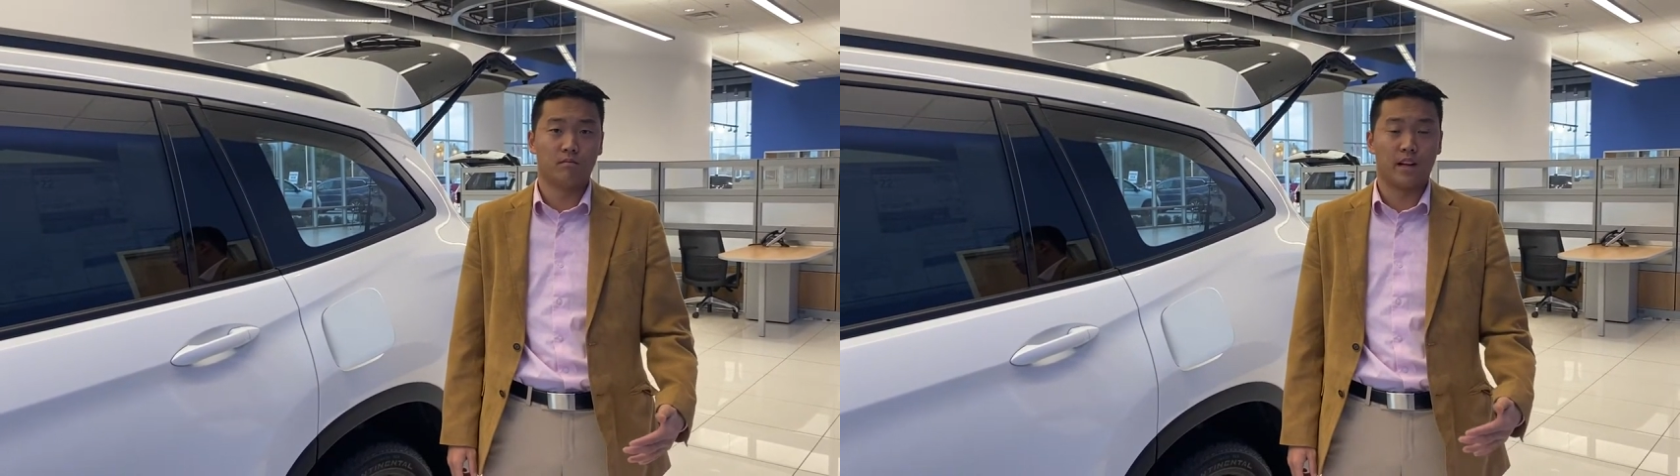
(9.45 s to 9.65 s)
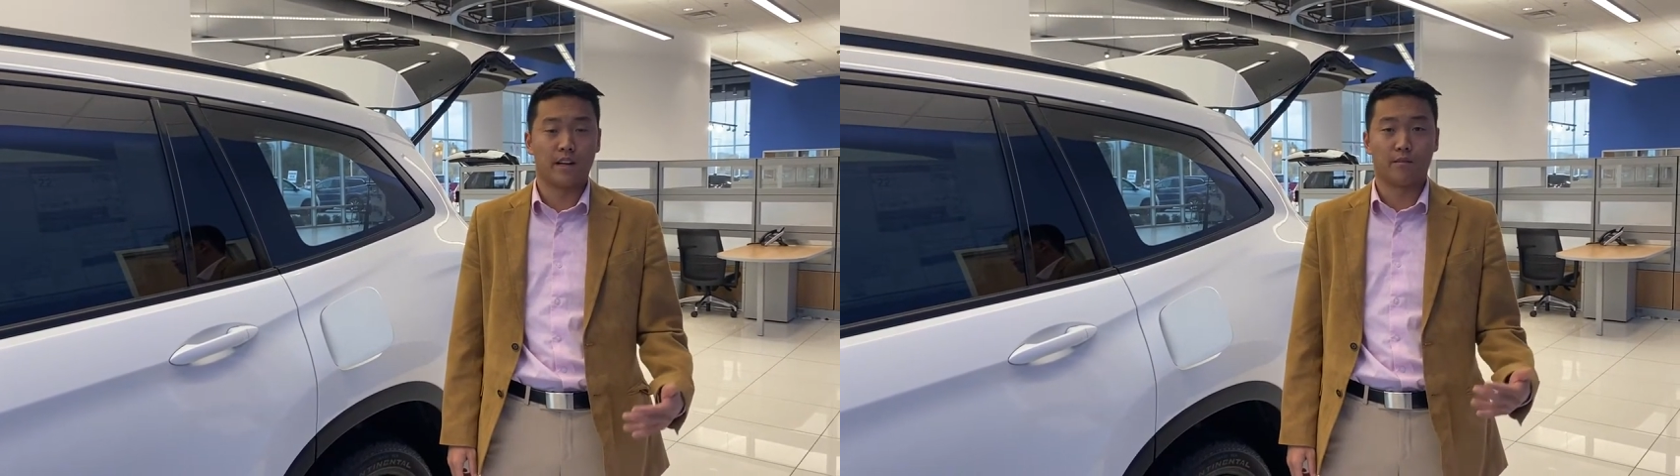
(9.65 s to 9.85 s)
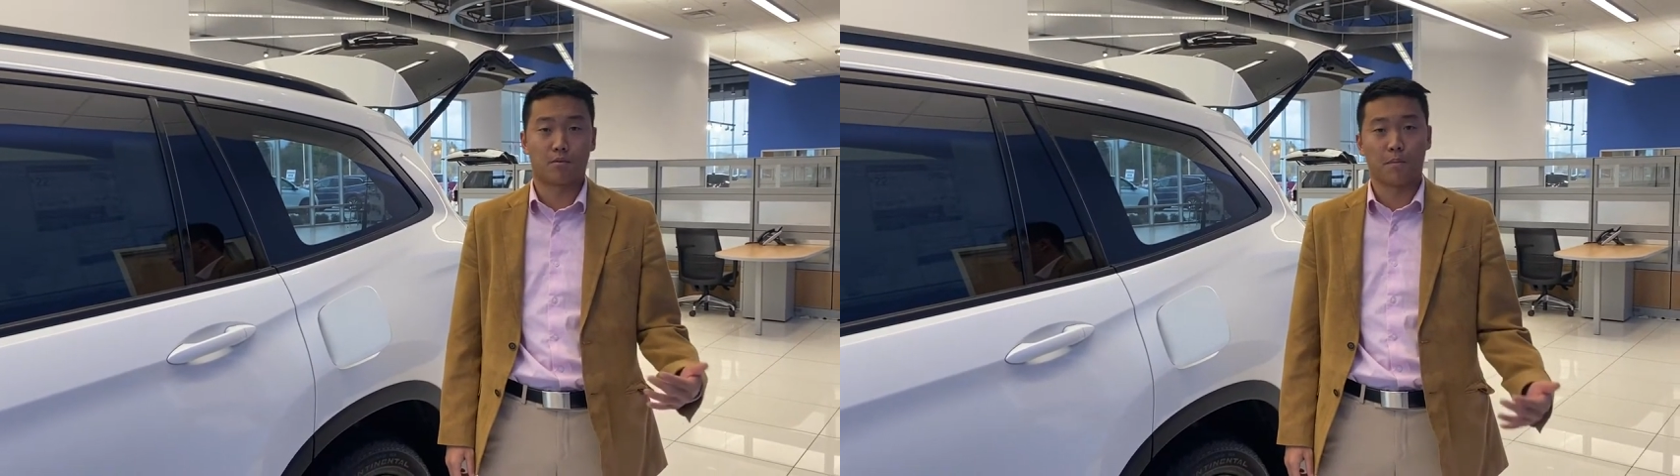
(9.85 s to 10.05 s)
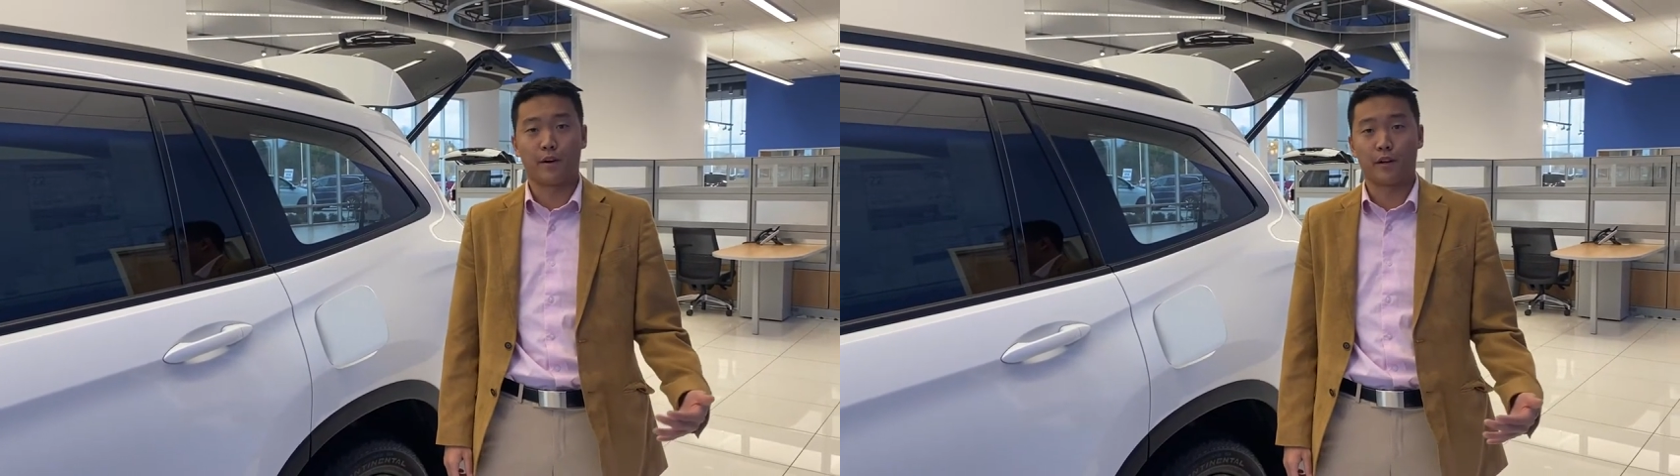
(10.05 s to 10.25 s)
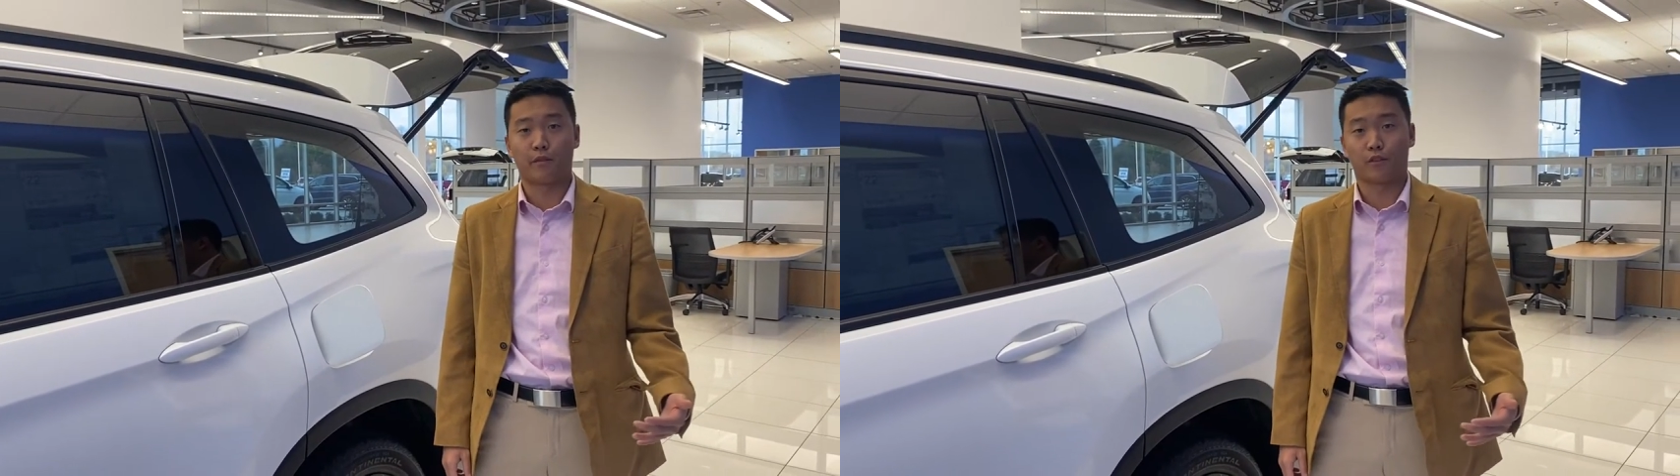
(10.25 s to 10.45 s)
and
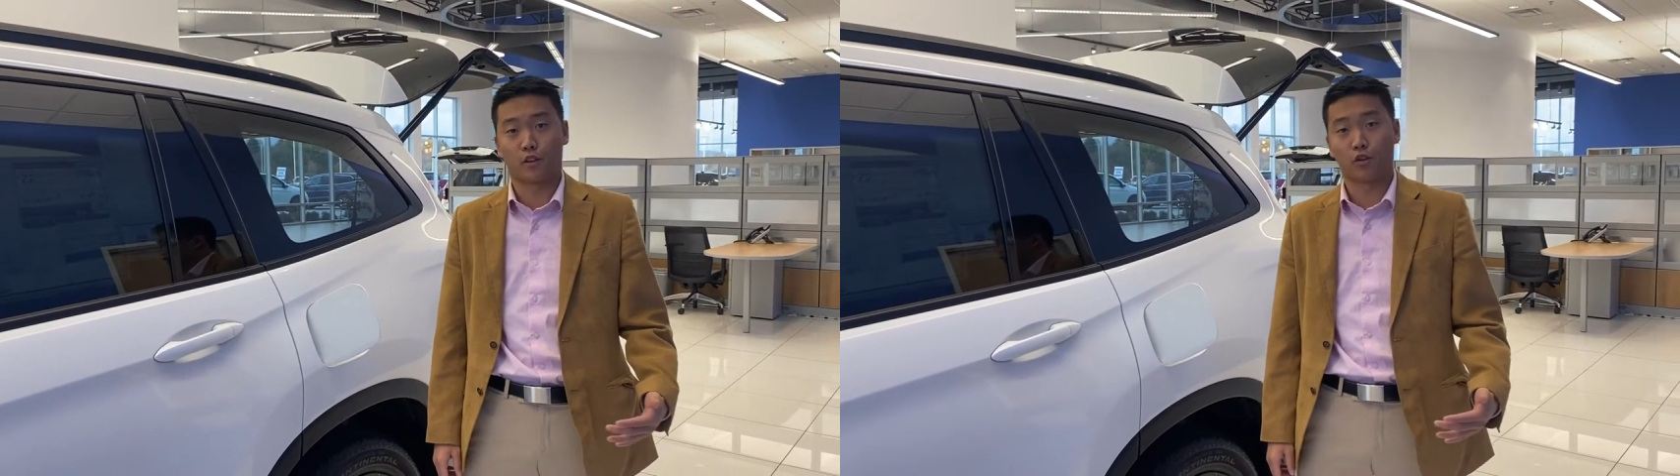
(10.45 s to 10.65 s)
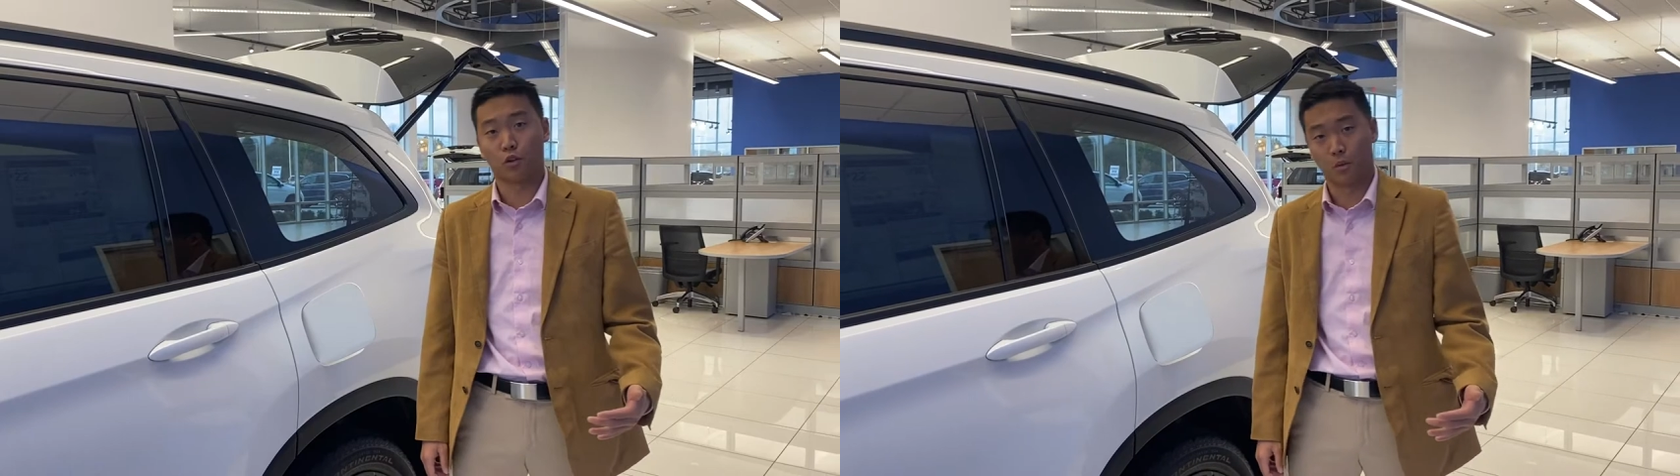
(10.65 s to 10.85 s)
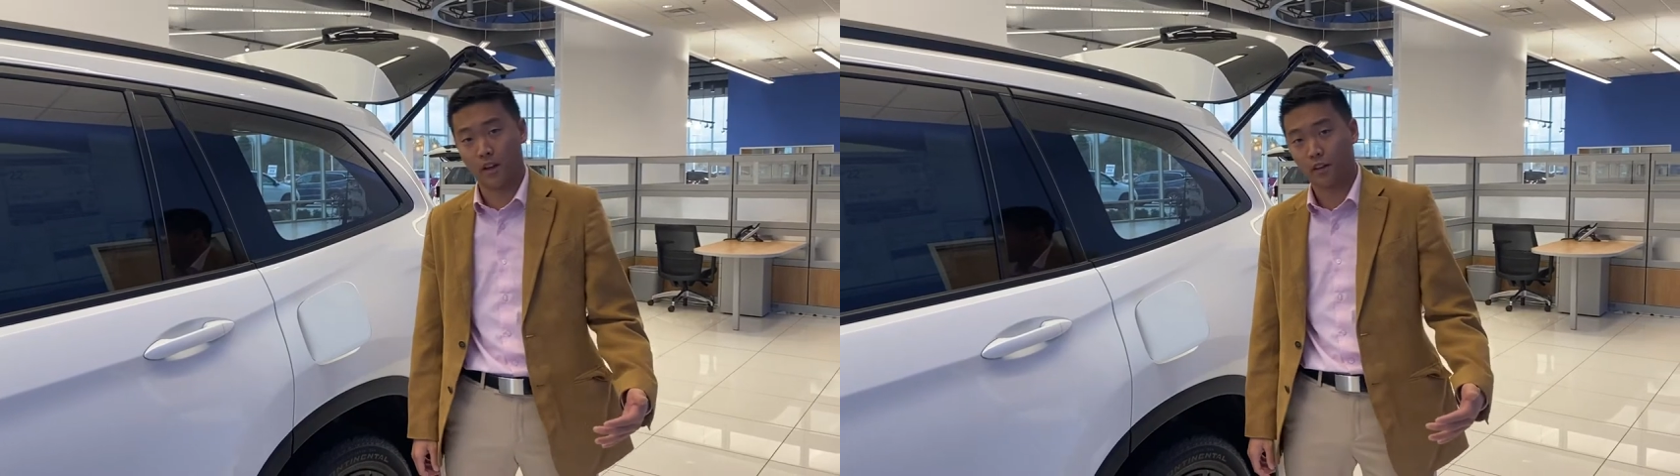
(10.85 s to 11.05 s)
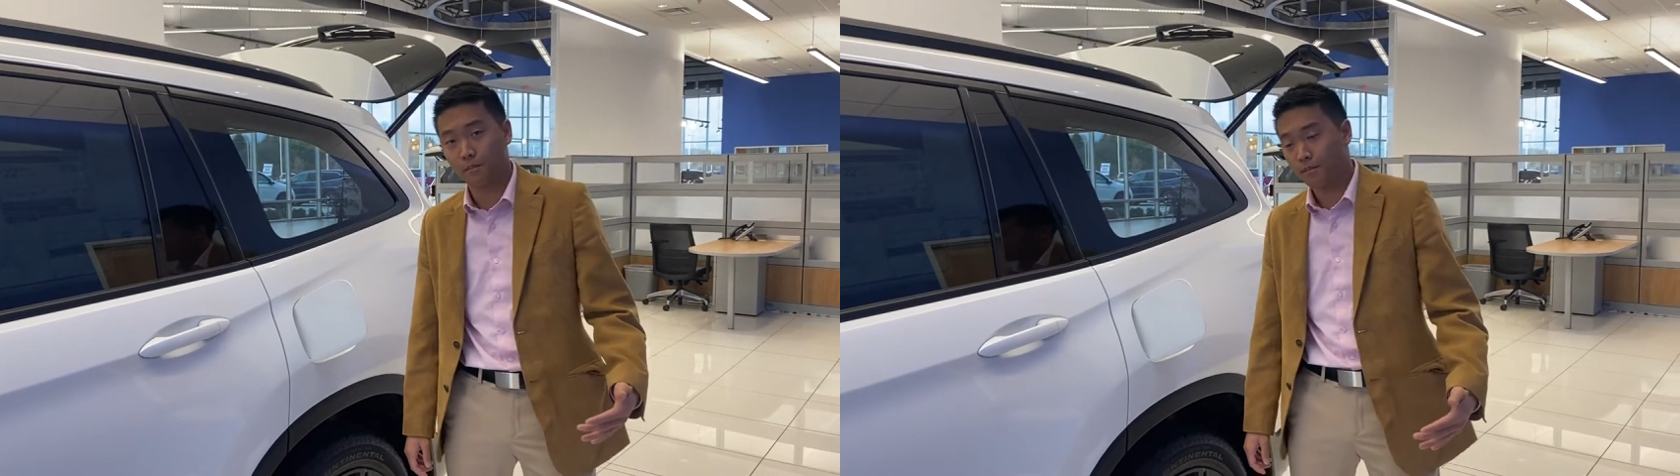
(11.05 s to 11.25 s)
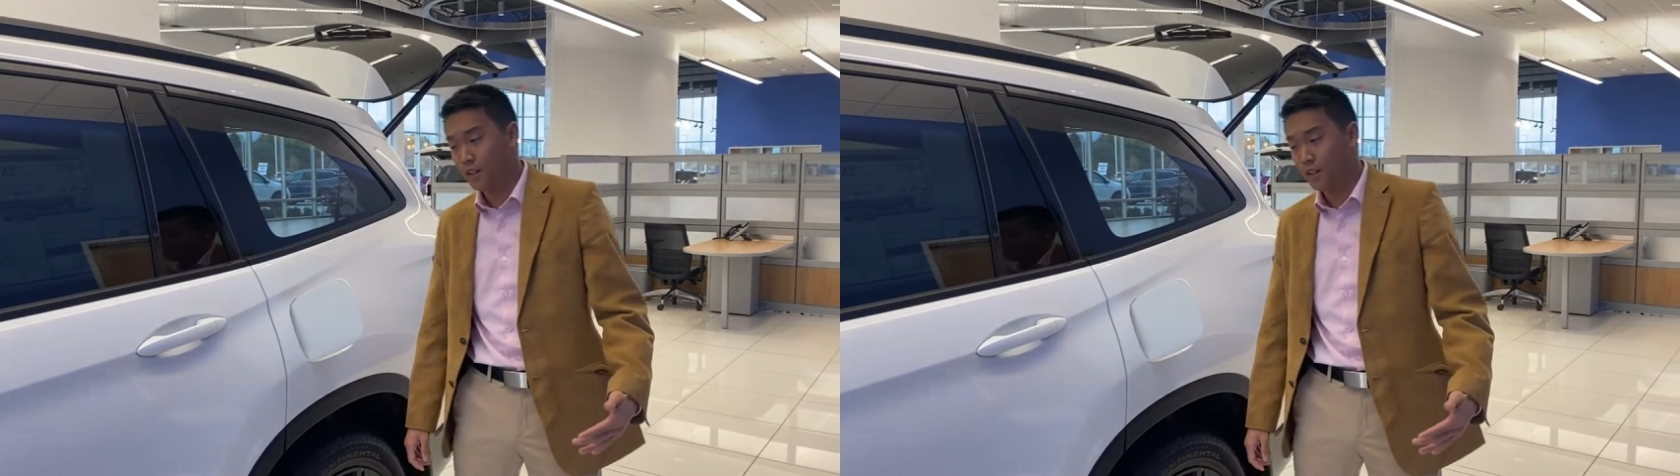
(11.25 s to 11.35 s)
prepare you for the cold weather.